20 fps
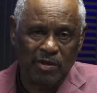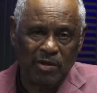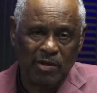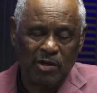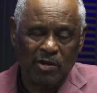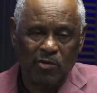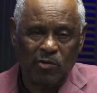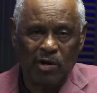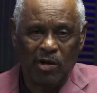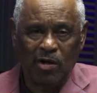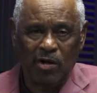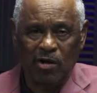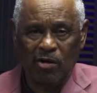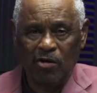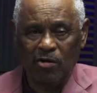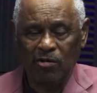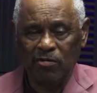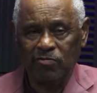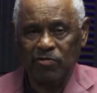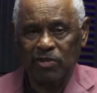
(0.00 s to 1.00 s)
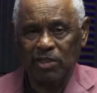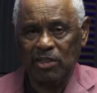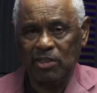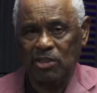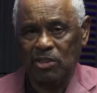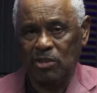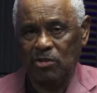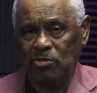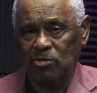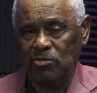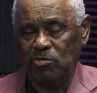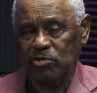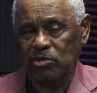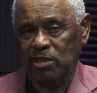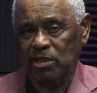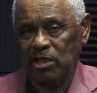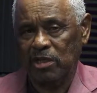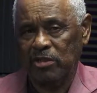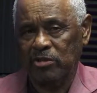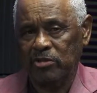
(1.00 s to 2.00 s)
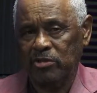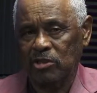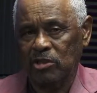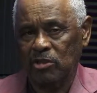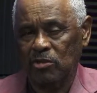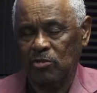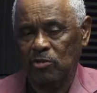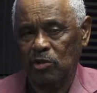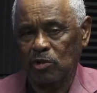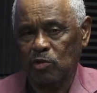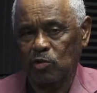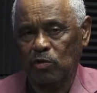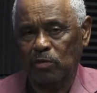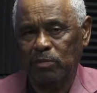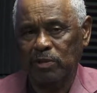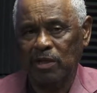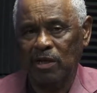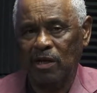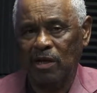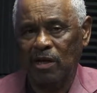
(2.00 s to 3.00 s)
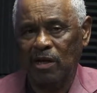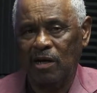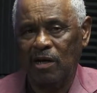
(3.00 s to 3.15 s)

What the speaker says: where all of these shows and other shows will be